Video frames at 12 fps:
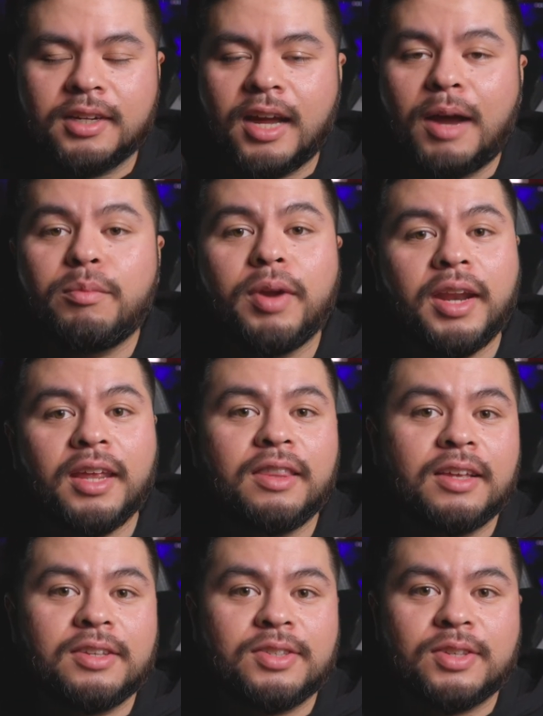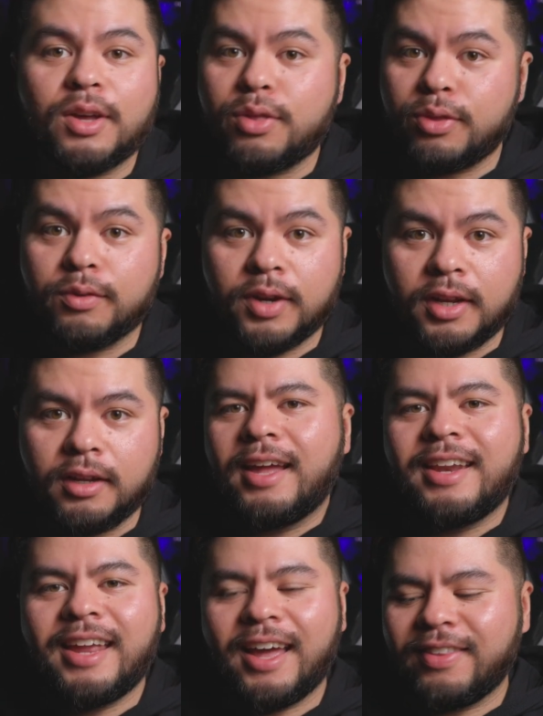I'm rating this a 3.
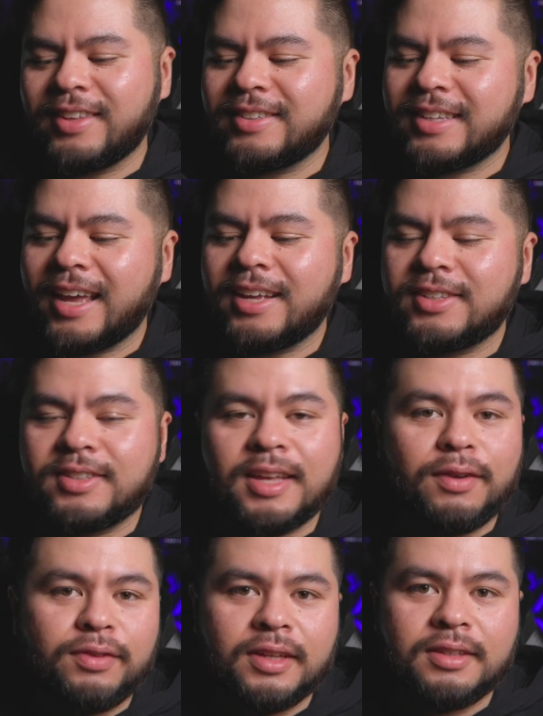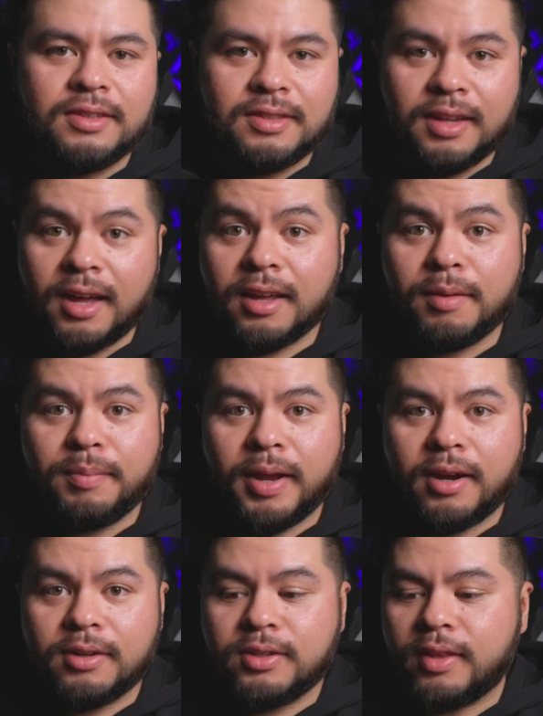And yeah, this case definitely does not
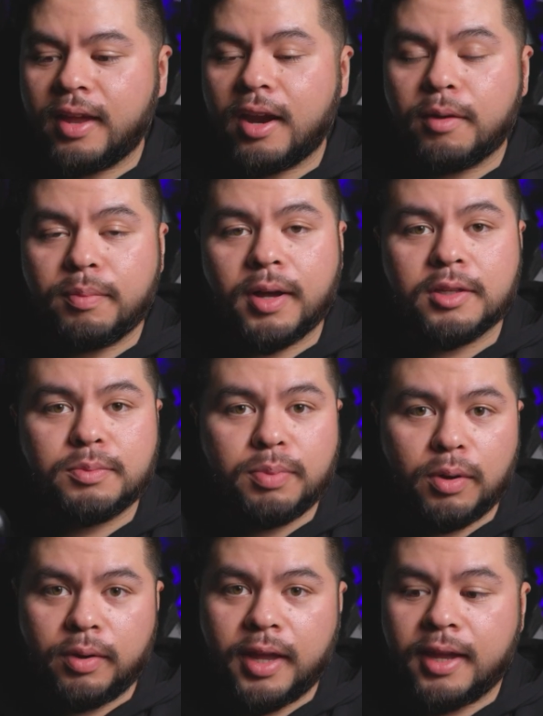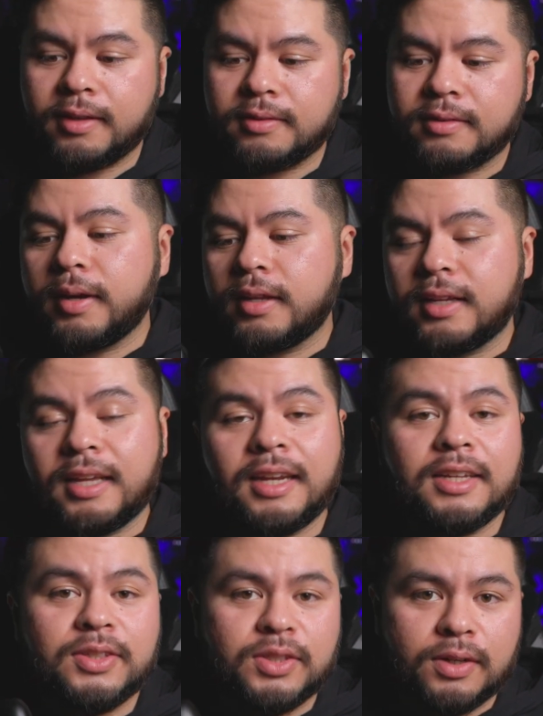compare to the AirPods Pro case, but it
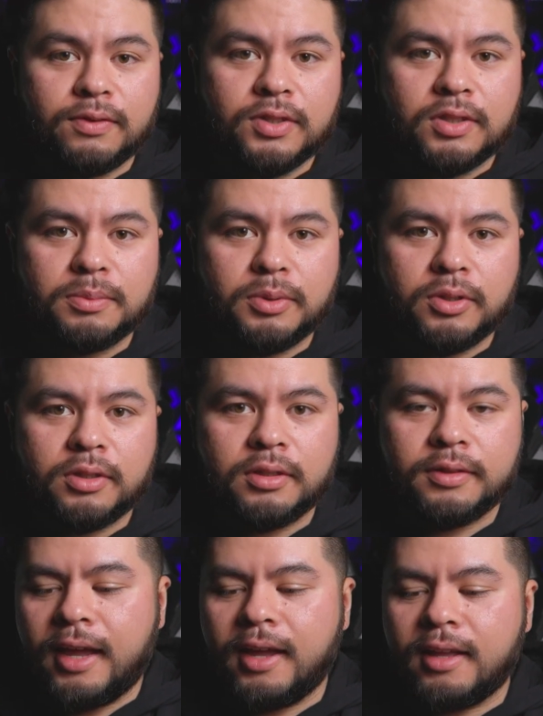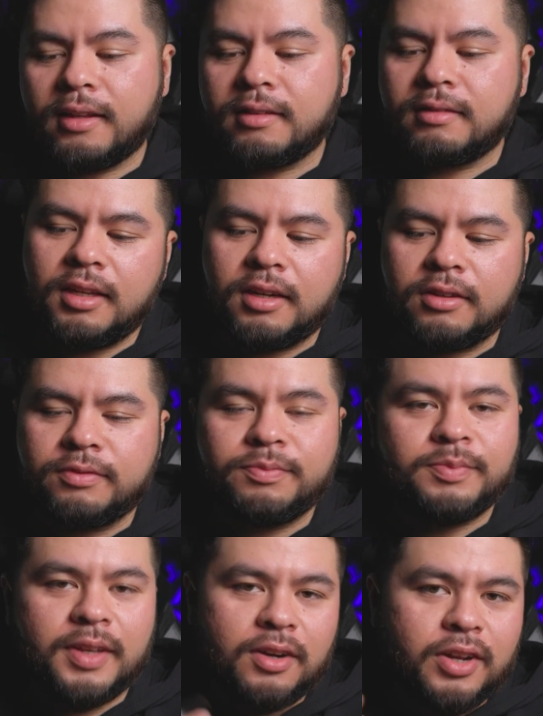is serviceable and, you know,
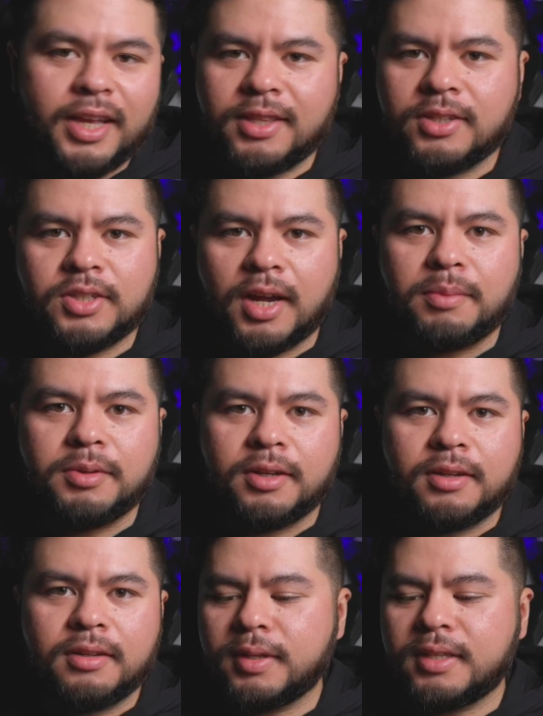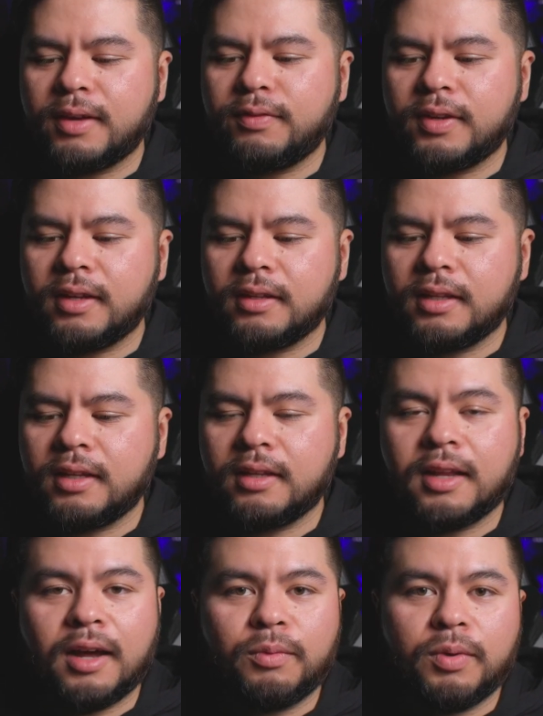it'll get the job done, but definitely
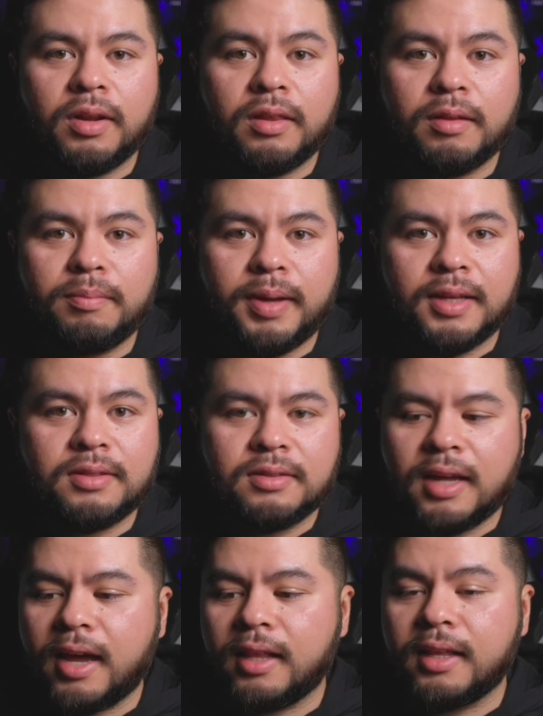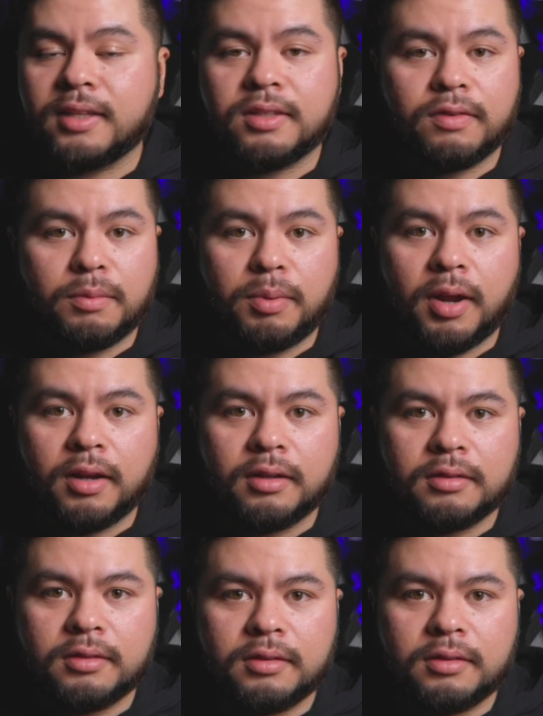not one of the best highlights of the product.